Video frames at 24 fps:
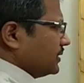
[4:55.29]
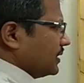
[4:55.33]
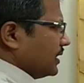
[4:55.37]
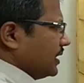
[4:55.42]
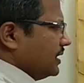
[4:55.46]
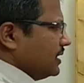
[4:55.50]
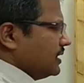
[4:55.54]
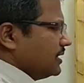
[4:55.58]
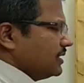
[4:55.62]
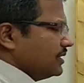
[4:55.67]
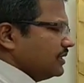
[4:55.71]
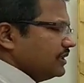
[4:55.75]

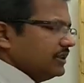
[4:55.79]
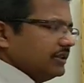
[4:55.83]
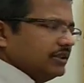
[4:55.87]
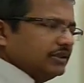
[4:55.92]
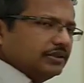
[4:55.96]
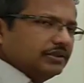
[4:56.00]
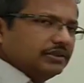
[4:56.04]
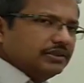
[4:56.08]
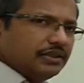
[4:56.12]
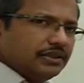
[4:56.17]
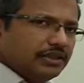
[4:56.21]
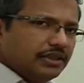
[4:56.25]
chitin
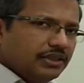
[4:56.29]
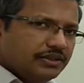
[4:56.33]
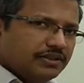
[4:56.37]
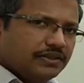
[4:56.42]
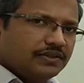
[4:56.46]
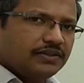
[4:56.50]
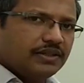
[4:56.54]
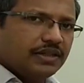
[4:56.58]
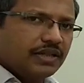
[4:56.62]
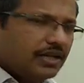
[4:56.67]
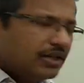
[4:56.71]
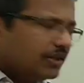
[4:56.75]
is in
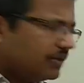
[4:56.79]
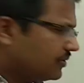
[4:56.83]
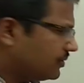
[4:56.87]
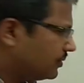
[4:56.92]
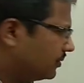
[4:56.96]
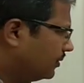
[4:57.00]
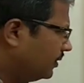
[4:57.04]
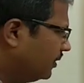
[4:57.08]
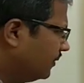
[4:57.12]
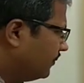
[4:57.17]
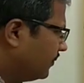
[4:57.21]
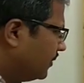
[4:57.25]
second
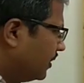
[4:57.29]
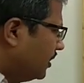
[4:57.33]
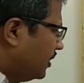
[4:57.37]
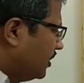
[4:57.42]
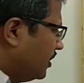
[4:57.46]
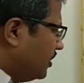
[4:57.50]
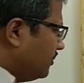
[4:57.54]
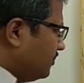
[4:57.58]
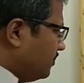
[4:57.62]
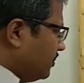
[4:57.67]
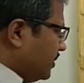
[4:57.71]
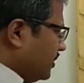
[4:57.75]
role.
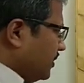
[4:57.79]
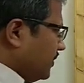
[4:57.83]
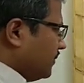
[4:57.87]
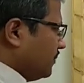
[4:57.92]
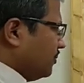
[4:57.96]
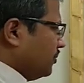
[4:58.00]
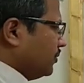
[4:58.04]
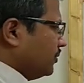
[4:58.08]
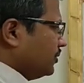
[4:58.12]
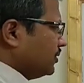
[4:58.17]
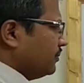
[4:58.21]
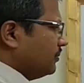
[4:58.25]
It plays
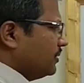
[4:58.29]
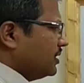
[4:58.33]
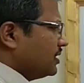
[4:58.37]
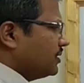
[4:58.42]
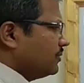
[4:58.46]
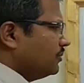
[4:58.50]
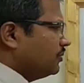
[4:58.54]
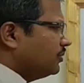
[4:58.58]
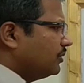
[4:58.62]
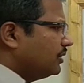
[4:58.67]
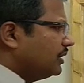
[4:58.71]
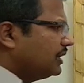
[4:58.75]
both
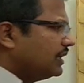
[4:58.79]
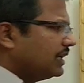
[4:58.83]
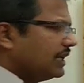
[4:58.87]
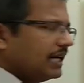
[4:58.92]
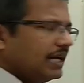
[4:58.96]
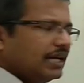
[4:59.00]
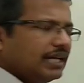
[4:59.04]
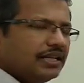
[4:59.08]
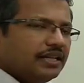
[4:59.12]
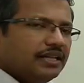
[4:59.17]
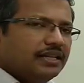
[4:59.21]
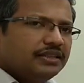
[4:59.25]
metabolic
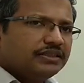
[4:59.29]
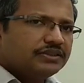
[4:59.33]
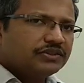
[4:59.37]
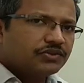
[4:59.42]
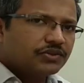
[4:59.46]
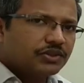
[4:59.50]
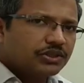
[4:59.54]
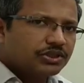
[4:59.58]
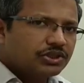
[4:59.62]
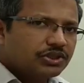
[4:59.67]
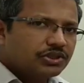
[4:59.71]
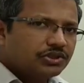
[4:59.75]
and
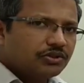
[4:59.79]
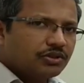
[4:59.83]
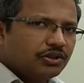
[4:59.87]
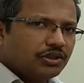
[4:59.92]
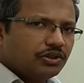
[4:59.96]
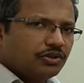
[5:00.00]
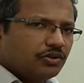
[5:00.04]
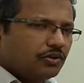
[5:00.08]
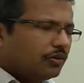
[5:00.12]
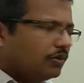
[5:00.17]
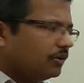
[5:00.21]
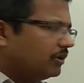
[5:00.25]

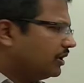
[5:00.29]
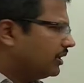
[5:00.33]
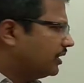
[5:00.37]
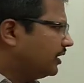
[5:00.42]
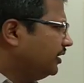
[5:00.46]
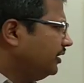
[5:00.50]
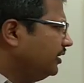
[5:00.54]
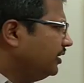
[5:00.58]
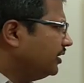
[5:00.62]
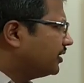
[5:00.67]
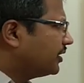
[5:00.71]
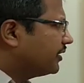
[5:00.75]
structural role
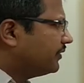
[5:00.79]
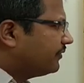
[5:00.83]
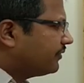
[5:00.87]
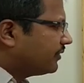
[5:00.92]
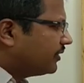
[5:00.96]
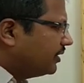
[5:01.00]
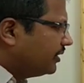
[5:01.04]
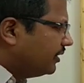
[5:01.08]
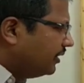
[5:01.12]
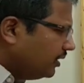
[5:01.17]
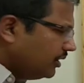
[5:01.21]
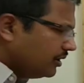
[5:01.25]
in
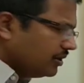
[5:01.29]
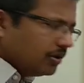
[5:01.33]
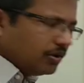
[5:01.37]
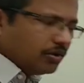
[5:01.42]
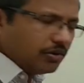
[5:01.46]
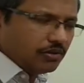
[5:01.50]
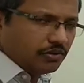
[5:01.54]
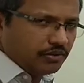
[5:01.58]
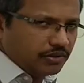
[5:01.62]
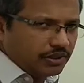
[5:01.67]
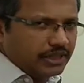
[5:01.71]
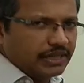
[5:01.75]
different
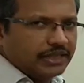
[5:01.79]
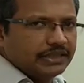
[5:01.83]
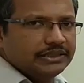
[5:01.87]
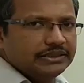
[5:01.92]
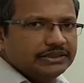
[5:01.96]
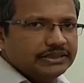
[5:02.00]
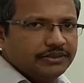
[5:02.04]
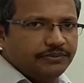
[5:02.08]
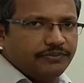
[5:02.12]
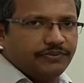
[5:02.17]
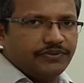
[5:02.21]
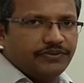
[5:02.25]

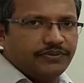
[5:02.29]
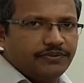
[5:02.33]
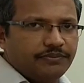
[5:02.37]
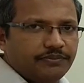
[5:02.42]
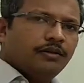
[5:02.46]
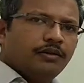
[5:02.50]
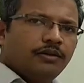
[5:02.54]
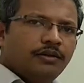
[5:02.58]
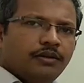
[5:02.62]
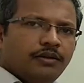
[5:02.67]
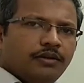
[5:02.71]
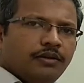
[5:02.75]

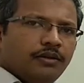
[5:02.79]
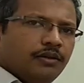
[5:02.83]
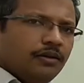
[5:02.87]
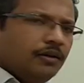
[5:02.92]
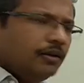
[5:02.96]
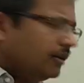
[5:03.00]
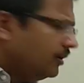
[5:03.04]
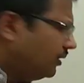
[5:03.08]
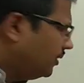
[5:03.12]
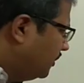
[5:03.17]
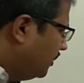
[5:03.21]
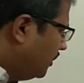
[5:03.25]
organisms.
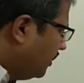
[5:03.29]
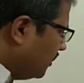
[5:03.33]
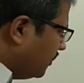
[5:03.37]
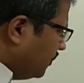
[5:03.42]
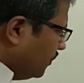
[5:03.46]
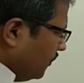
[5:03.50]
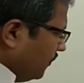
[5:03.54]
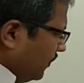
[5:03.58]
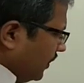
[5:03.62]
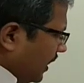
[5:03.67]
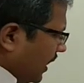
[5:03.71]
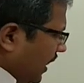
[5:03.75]

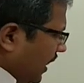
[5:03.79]
Now we